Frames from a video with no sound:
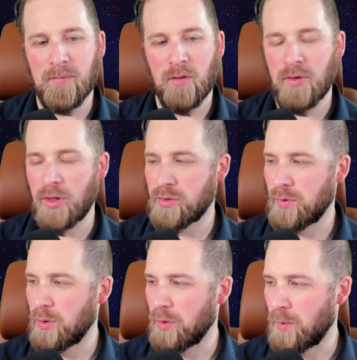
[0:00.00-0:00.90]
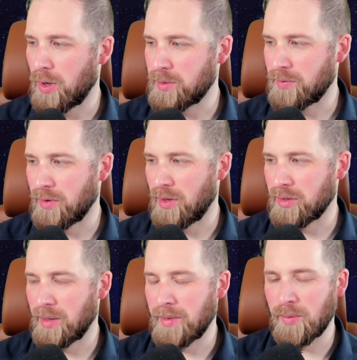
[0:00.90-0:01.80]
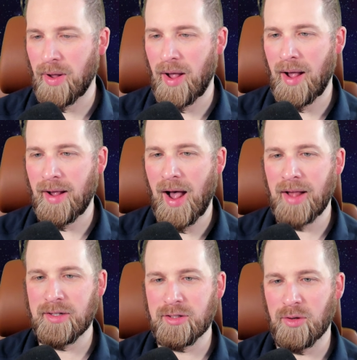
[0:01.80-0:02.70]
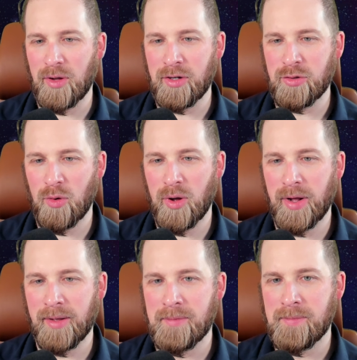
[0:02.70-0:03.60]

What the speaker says: those of you who have watched me for a long time in Gwent, I just don't enjoy